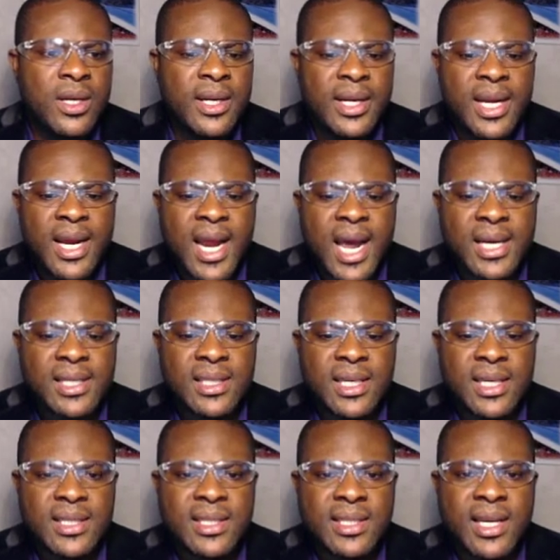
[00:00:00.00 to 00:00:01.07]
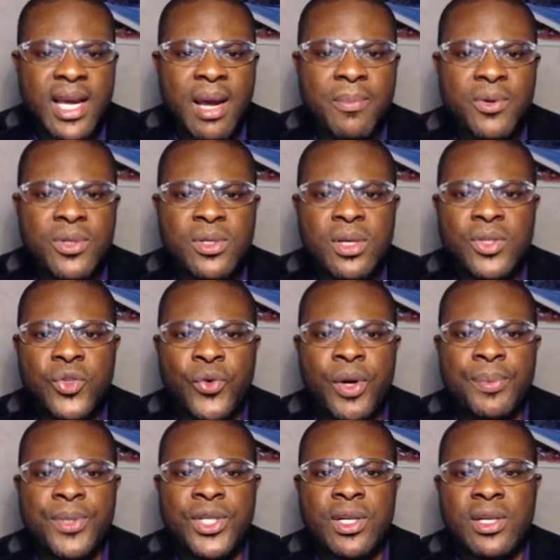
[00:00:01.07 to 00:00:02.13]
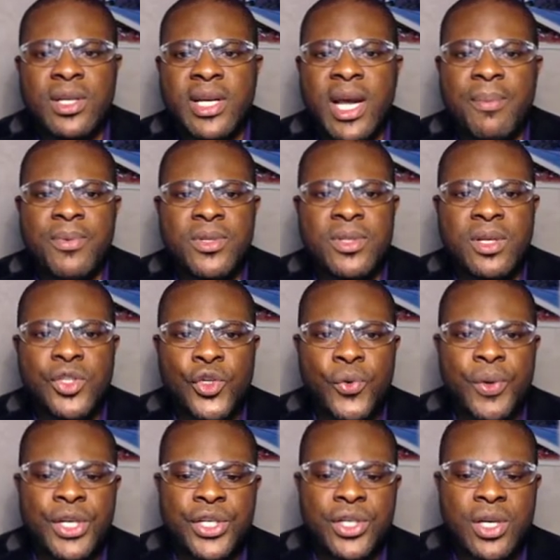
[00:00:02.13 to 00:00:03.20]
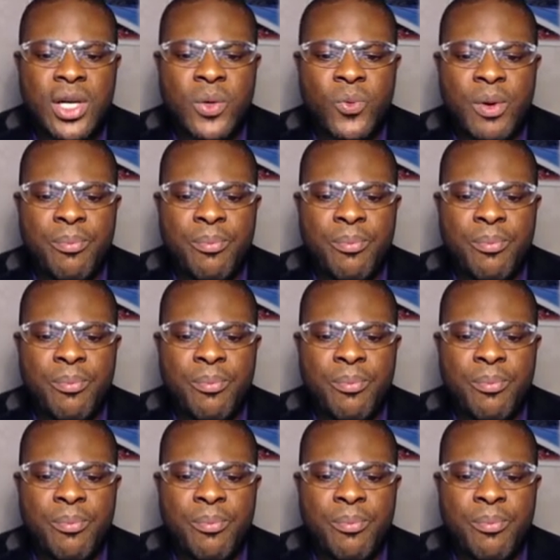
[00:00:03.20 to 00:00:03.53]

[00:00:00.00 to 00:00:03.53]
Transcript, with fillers: the next is cable subscription cable subscription will